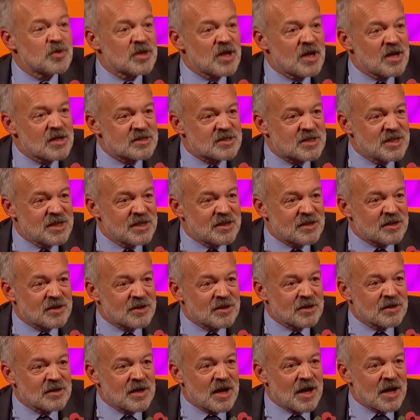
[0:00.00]
were last
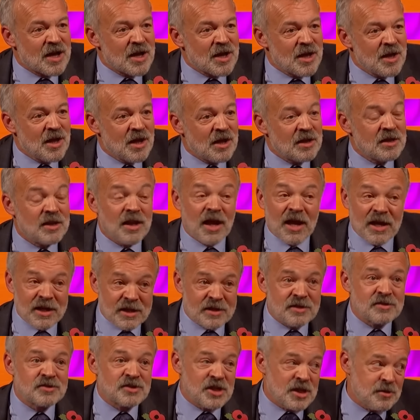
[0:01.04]
here,
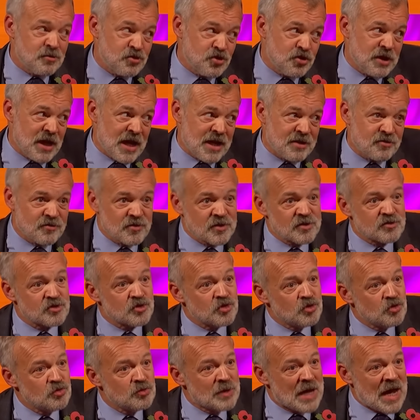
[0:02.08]
like Dame Julie Andrews,
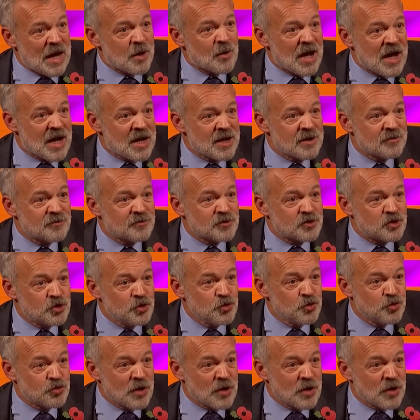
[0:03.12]
you now have 2